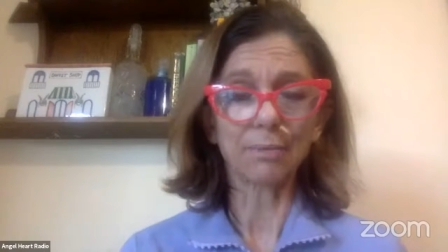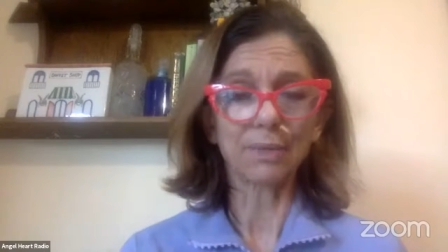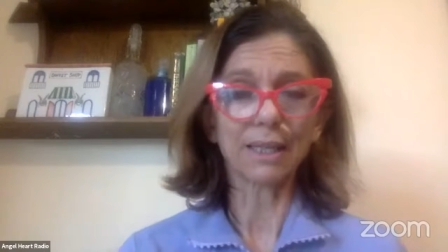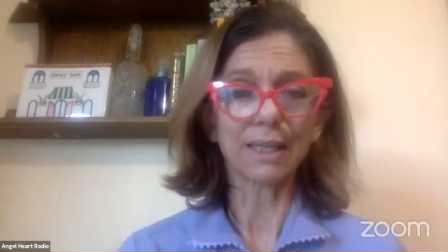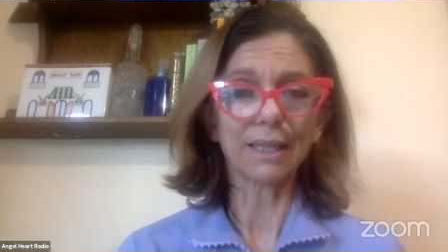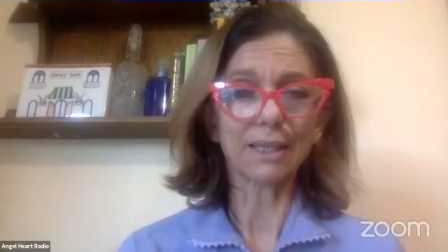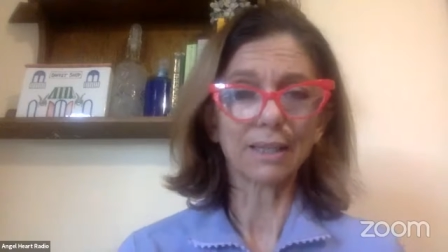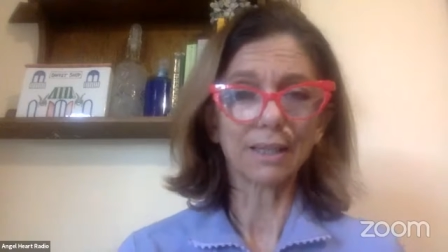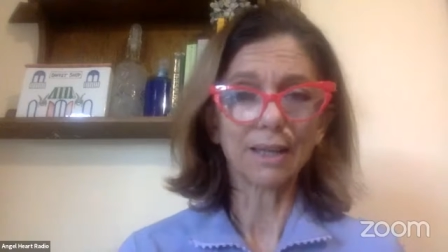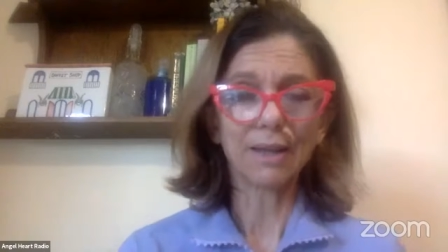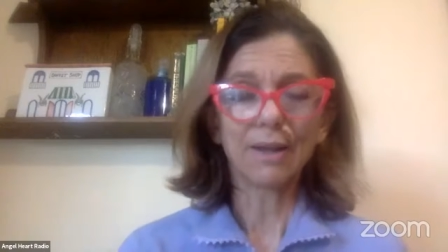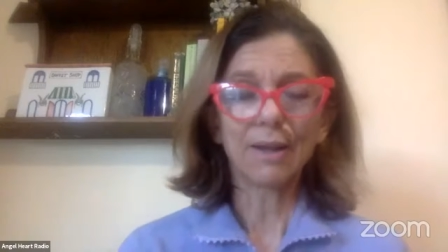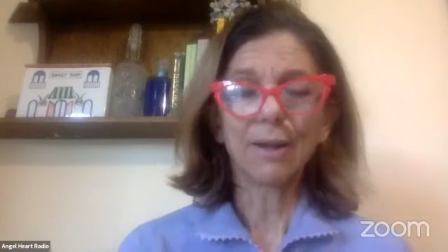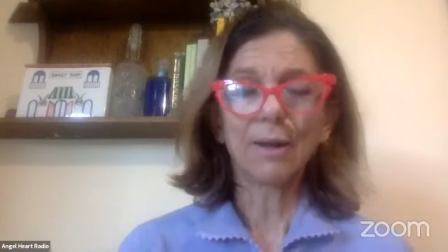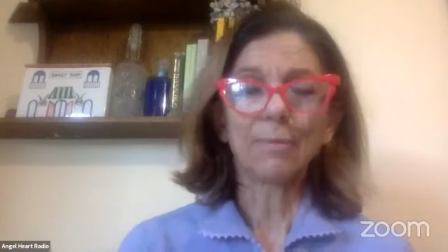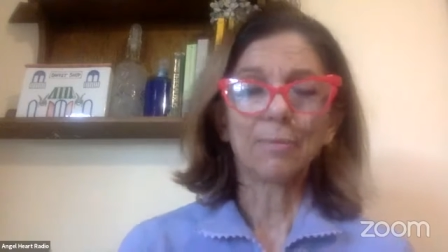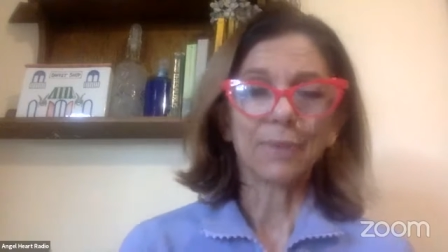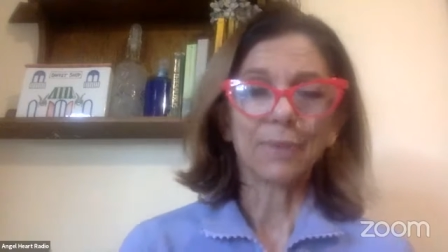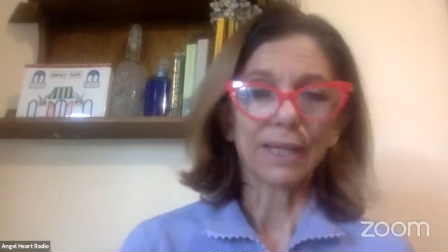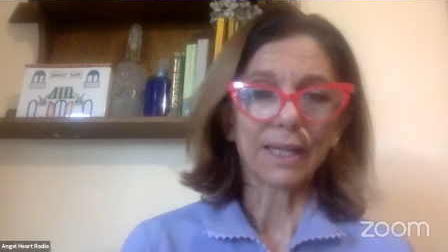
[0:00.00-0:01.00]
They
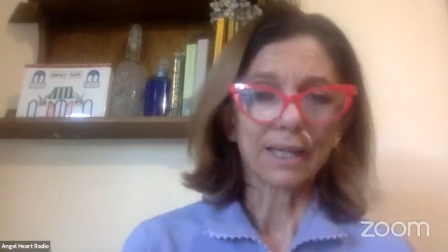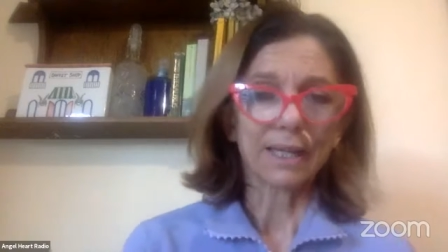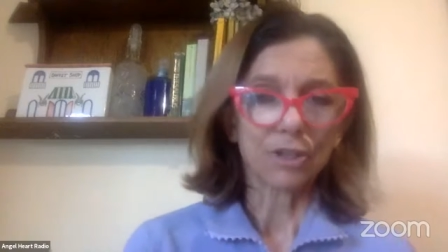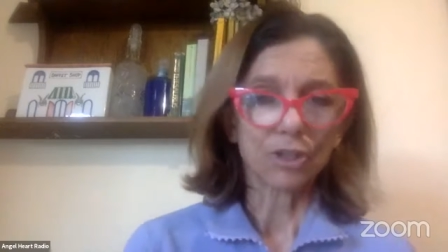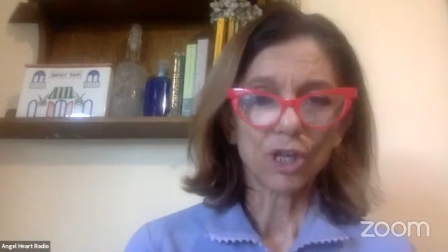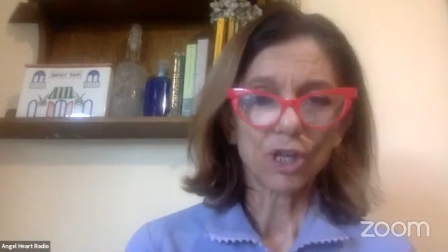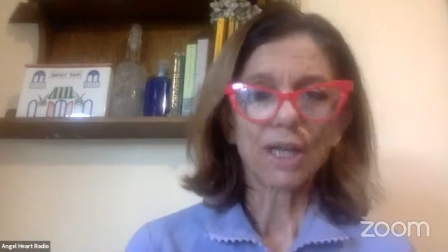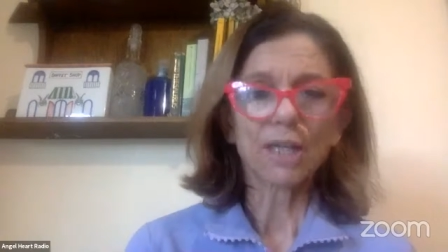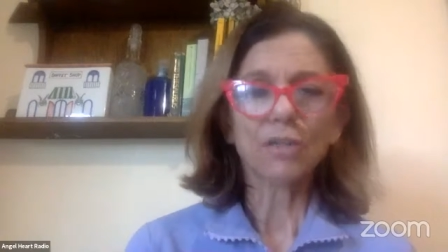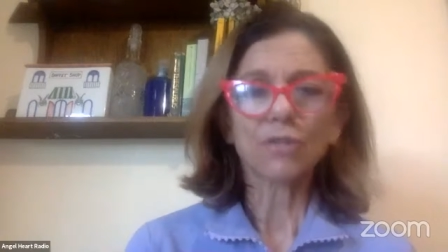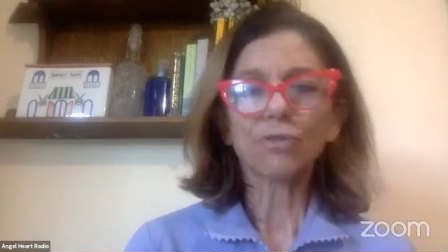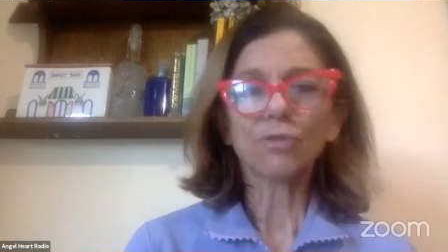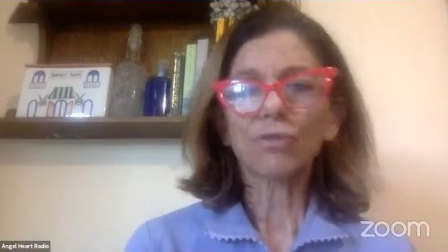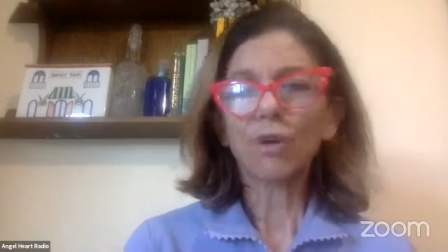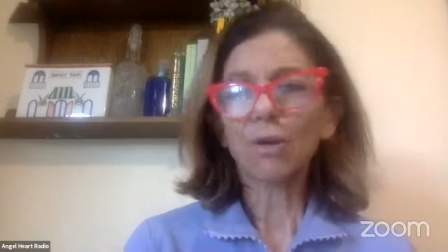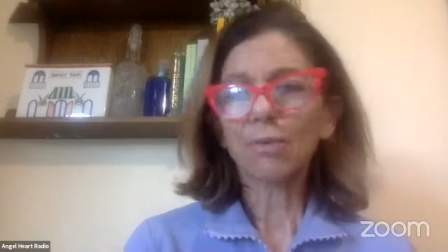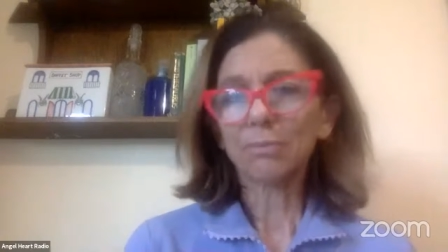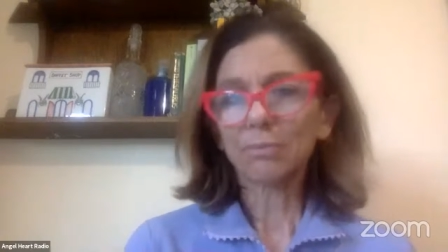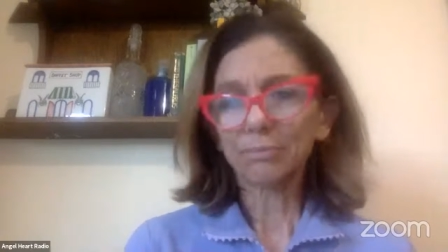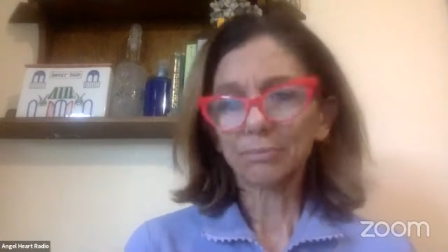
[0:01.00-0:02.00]
can change
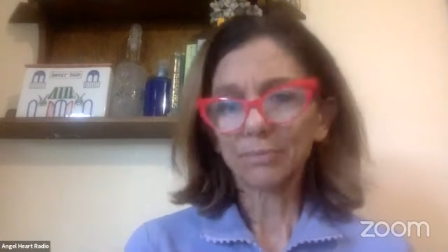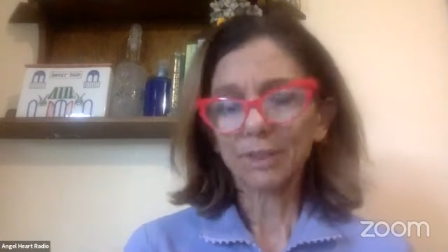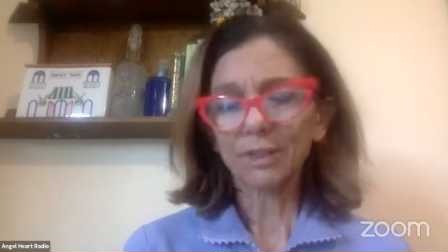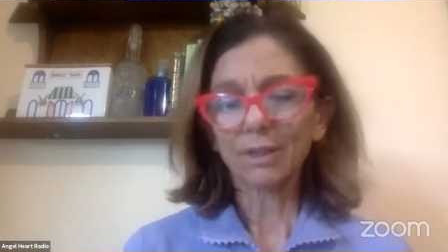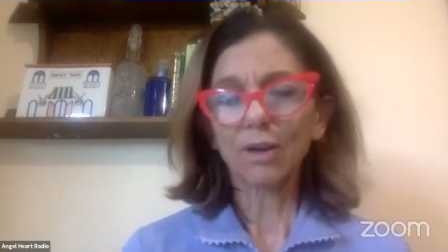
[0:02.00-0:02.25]
from